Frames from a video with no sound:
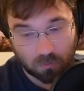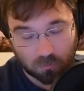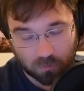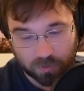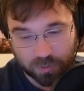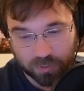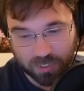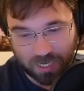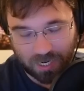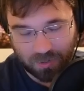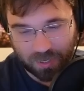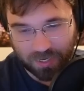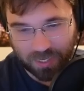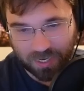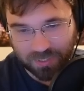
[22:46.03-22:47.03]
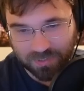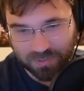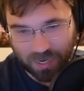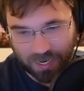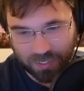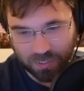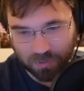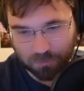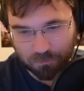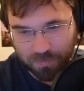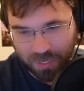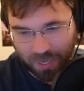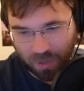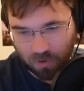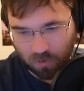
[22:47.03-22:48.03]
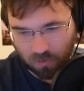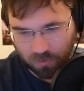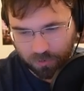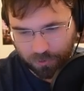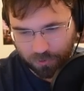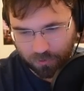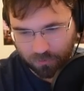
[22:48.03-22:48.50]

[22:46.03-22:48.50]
which is kind of like a Psychic Meowth.